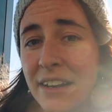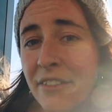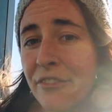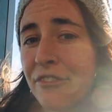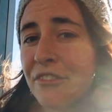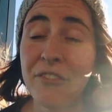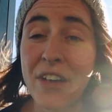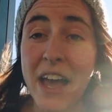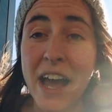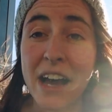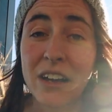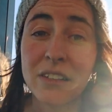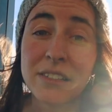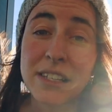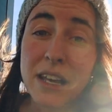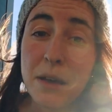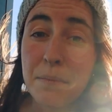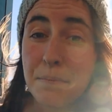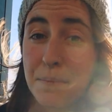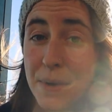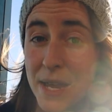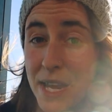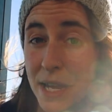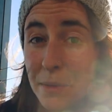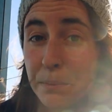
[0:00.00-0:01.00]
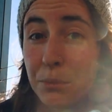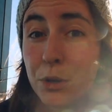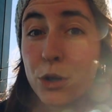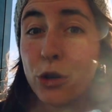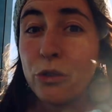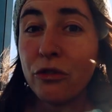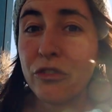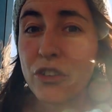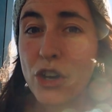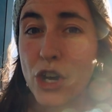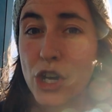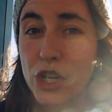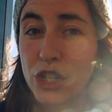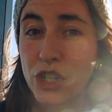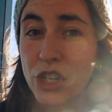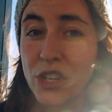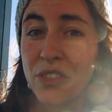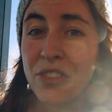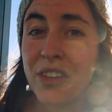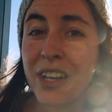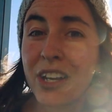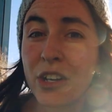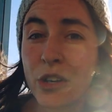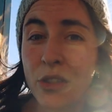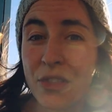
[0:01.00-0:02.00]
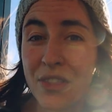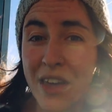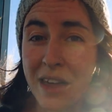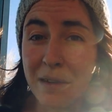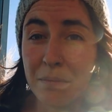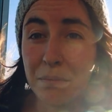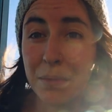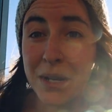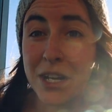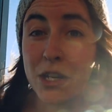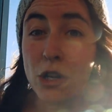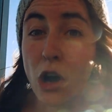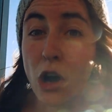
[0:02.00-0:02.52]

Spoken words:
and found a bamboo version that could then be